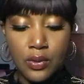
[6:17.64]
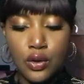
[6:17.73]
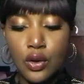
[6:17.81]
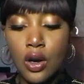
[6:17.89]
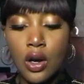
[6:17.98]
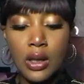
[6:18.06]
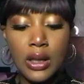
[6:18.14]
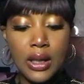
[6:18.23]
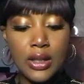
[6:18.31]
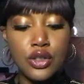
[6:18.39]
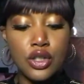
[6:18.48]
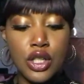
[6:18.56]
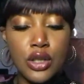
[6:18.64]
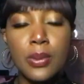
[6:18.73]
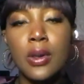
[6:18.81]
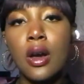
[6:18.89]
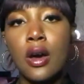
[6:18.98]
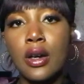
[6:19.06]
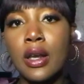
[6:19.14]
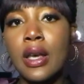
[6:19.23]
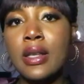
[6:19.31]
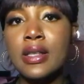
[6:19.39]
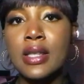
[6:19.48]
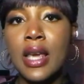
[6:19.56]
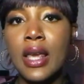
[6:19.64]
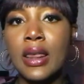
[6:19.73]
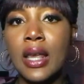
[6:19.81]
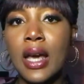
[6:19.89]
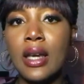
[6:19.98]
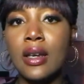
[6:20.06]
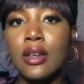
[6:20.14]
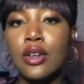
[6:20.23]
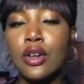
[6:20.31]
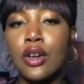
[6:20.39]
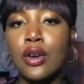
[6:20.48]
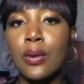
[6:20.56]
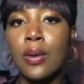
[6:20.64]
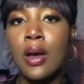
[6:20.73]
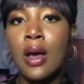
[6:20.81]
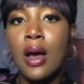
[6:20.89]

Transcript: You're calling a judgment on it and saying that, you know,